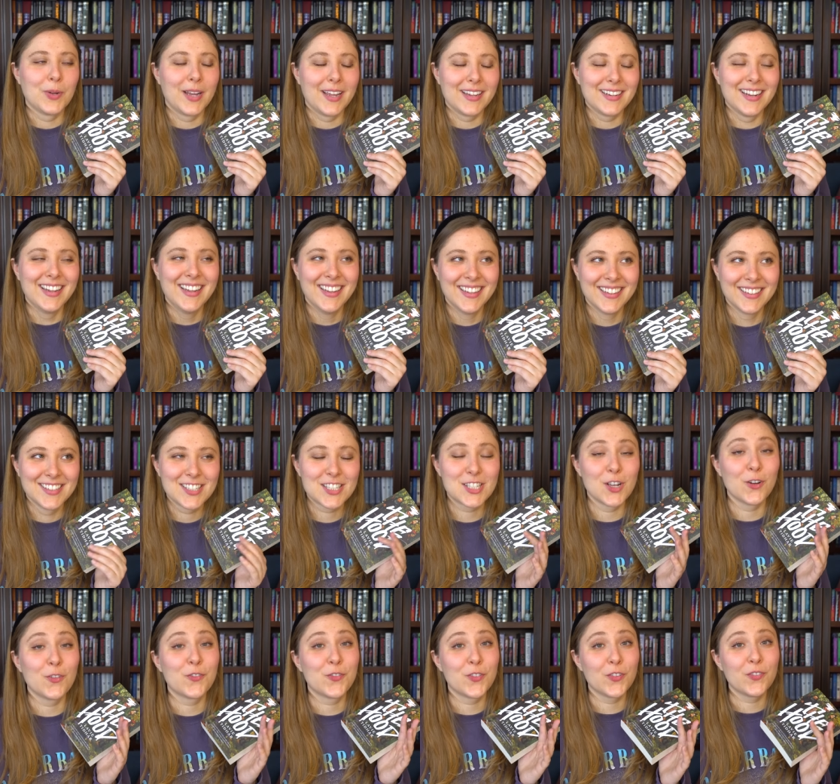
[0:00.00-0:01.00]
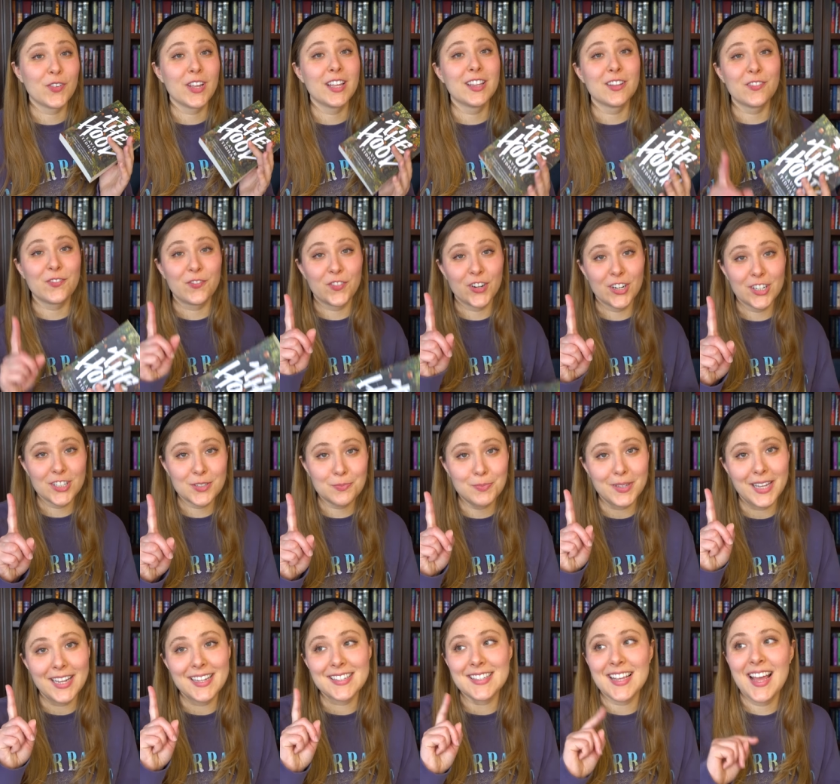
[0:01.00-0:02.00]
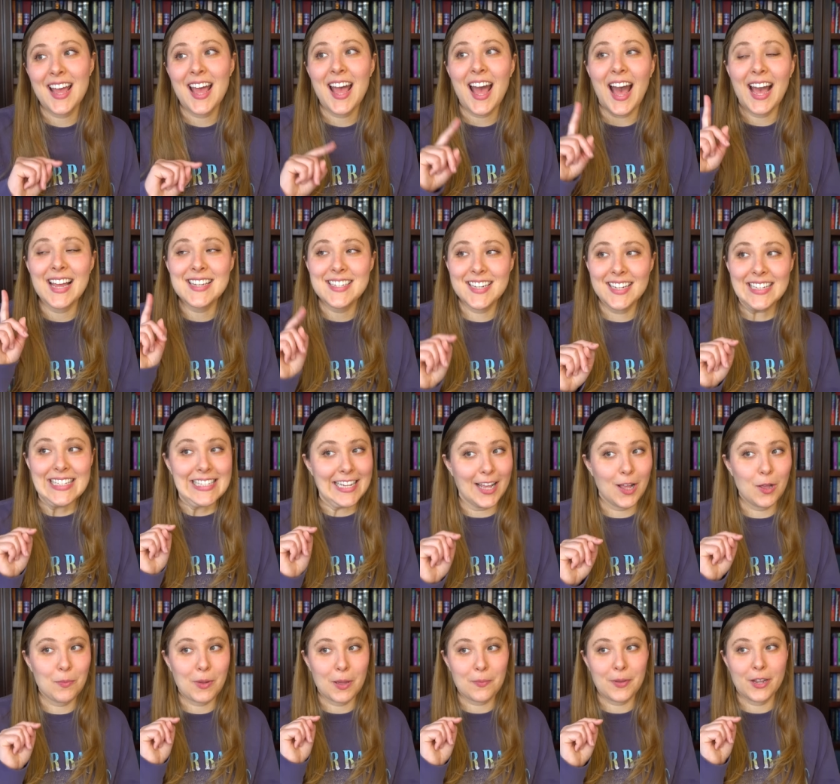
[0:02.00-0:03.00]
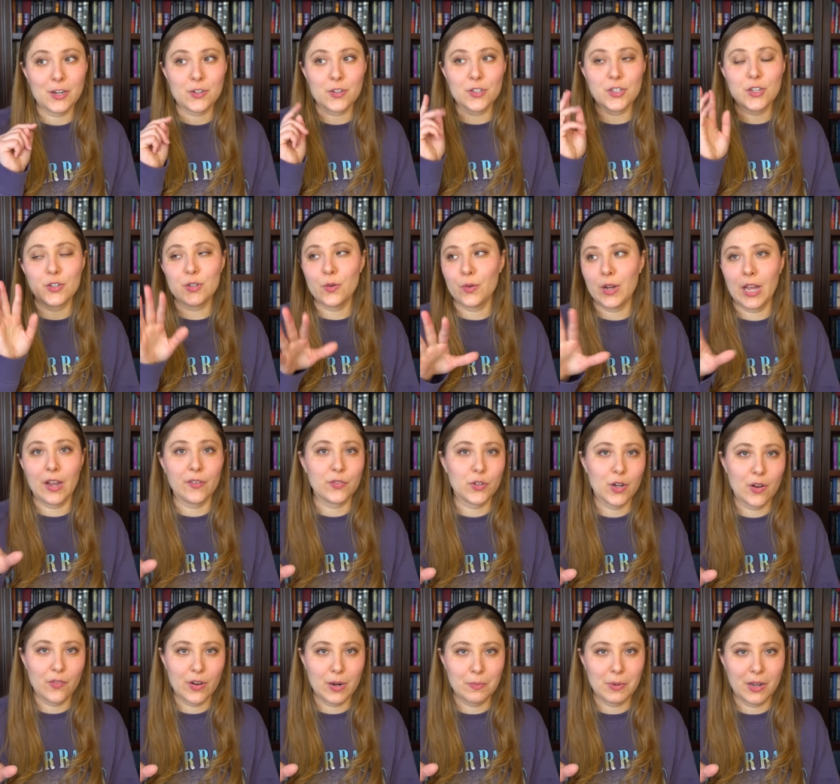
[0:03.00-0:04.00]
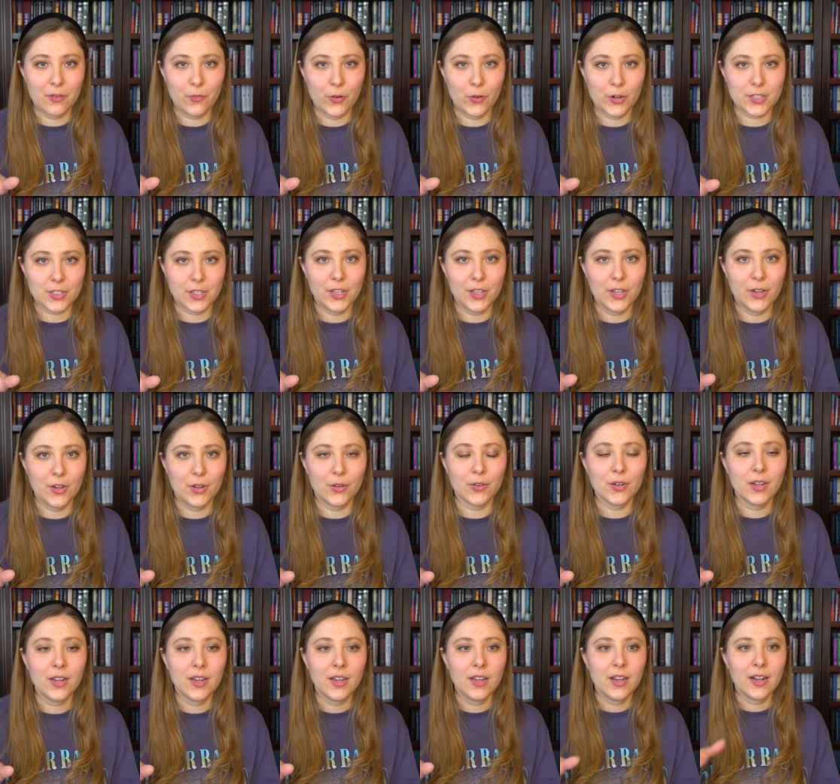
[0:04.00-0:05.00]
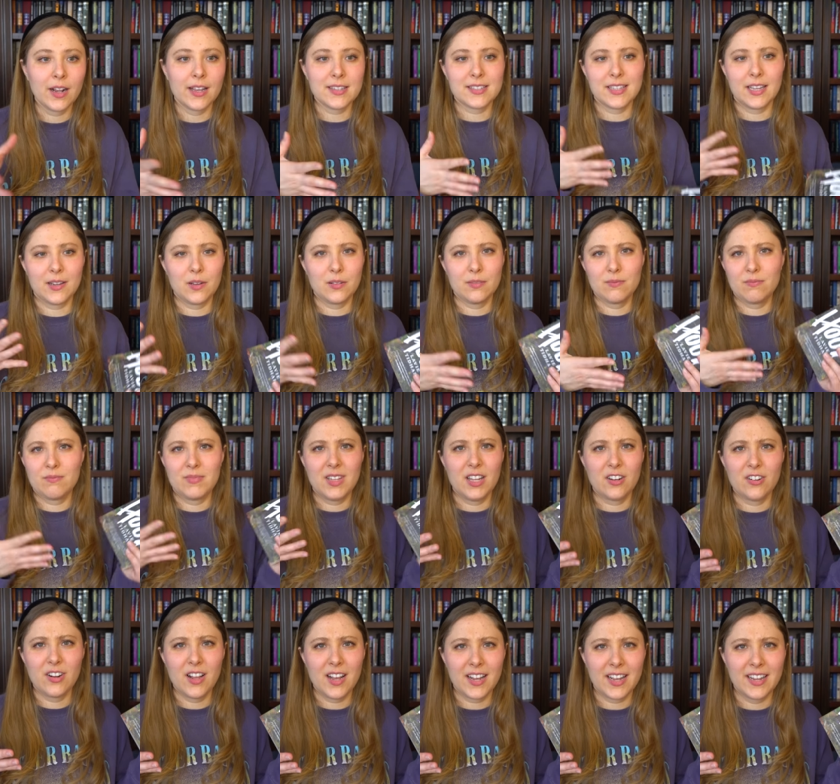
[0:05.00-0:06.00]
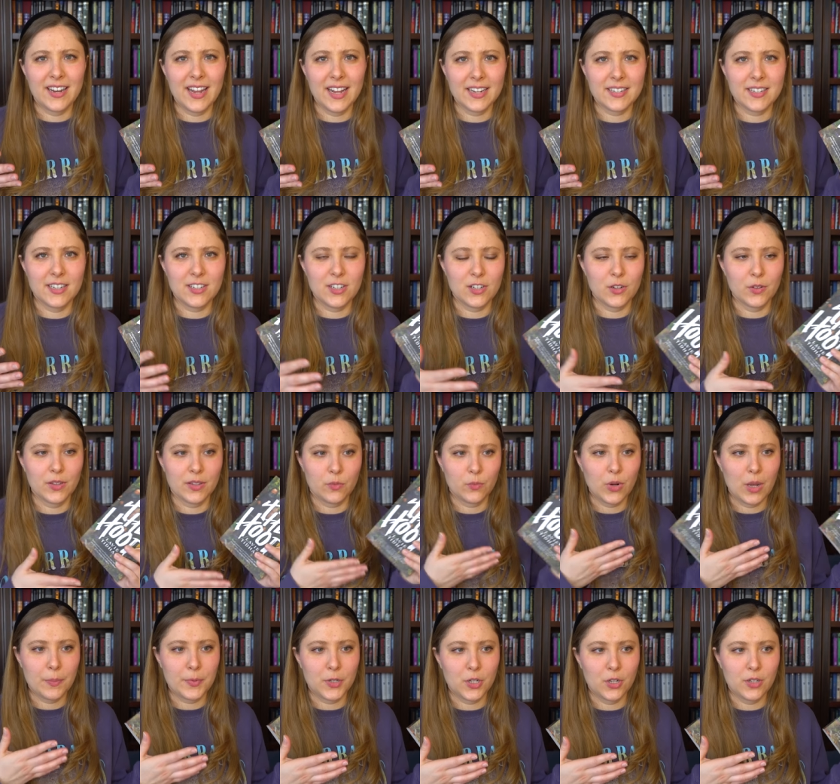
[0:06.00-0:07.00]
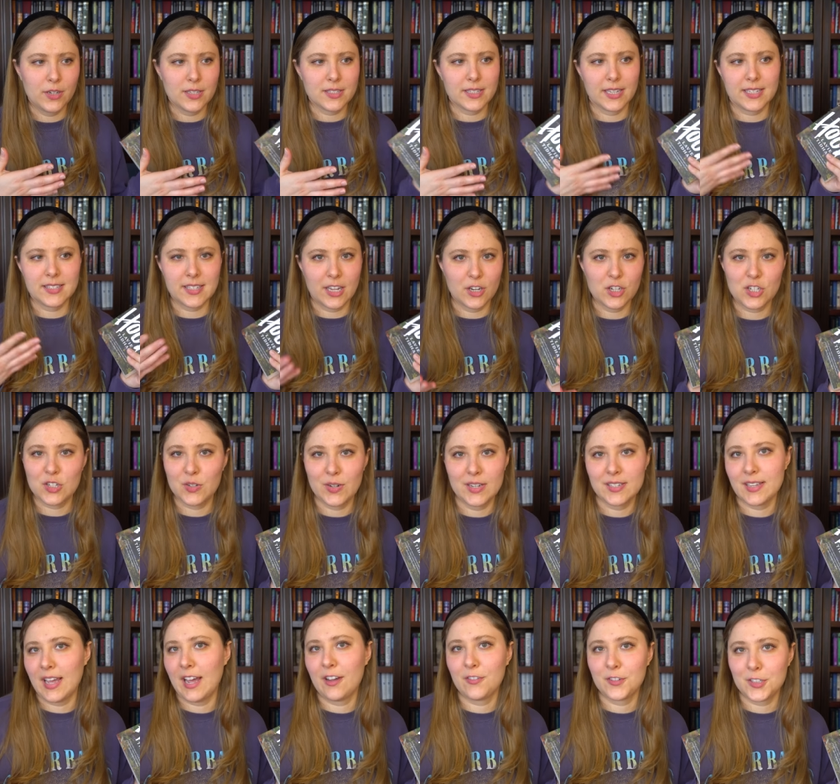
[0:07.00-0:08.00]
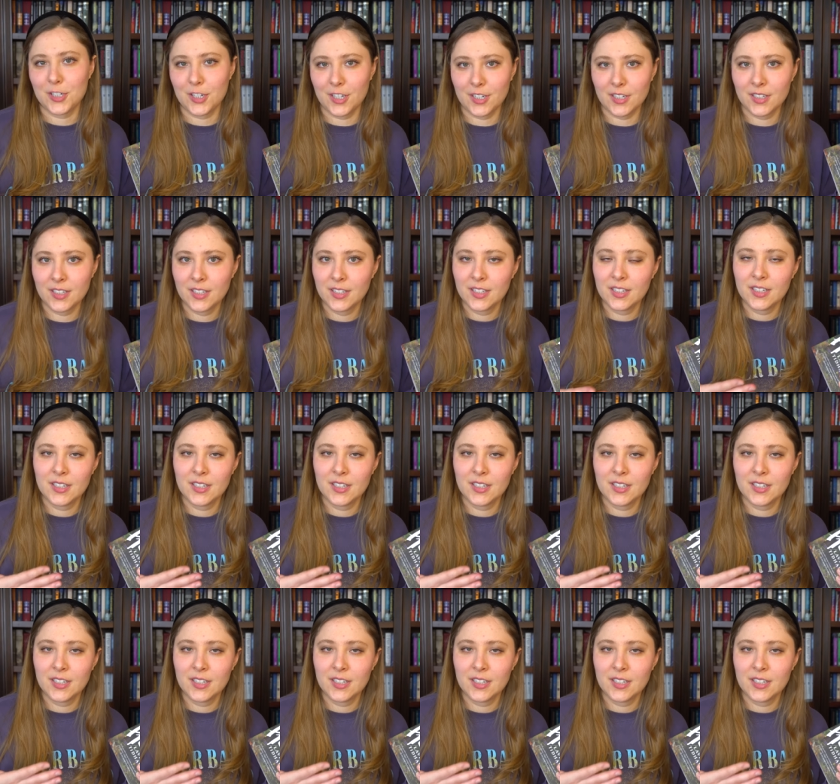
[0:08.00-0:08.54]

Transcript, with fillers: But so in the first place, I did tell my patrons you don't have to have read By Force Alone because like they are not connected, you know, like Robin Hood is like centuries after